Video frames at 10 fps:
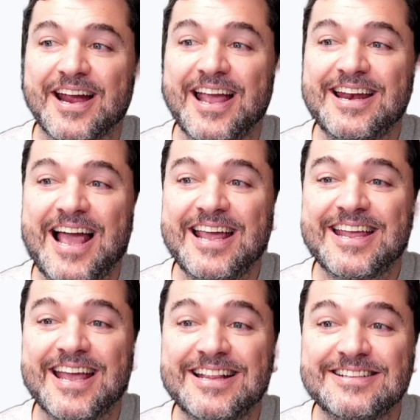And I
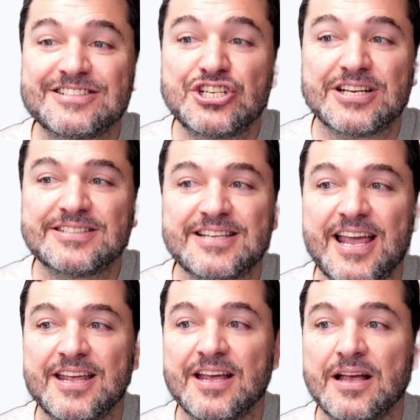can just
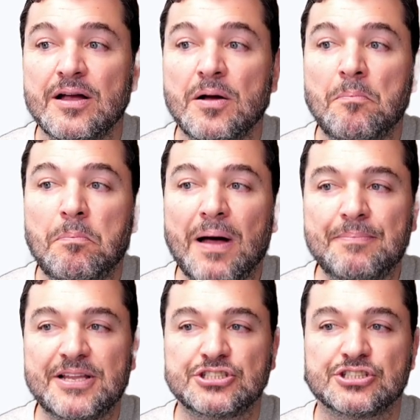say,
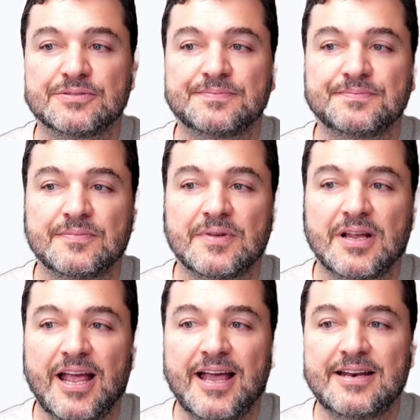publish.
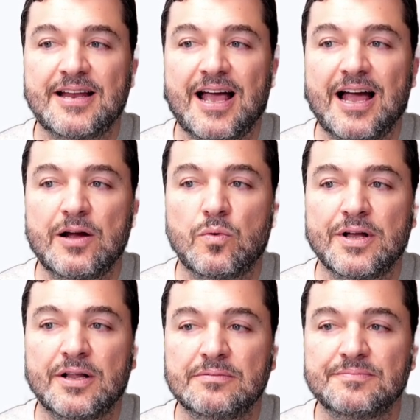And I
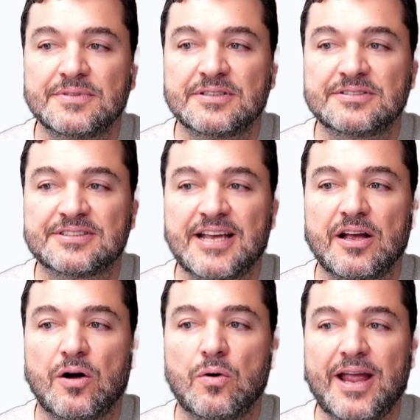will say,
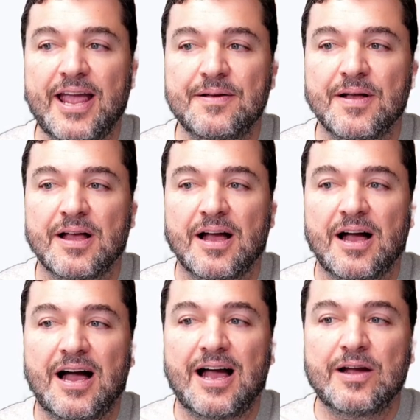okay,
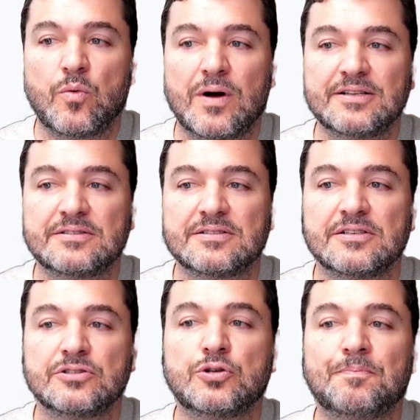I want
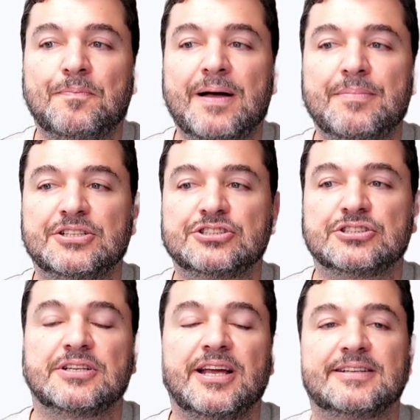to publish
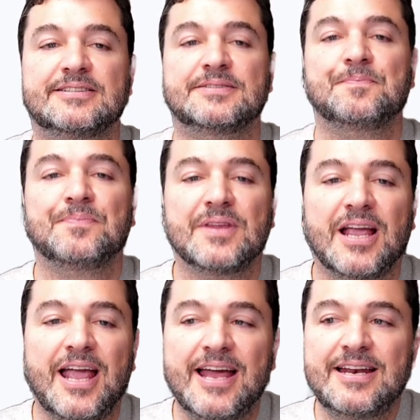it.
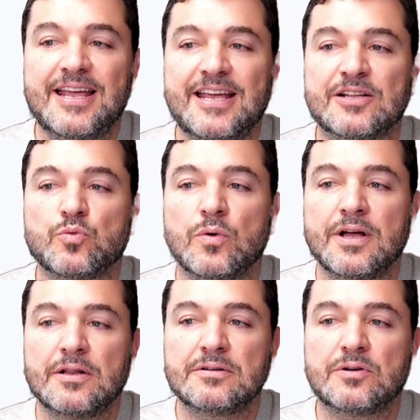And it
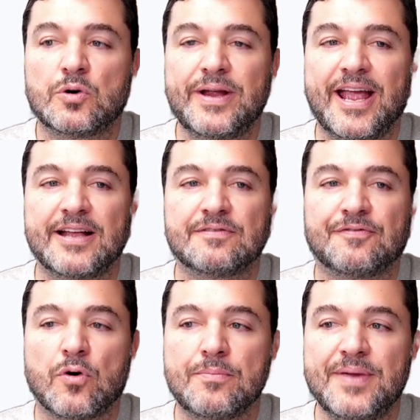will create
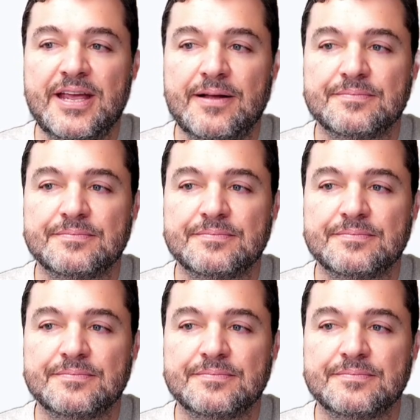for me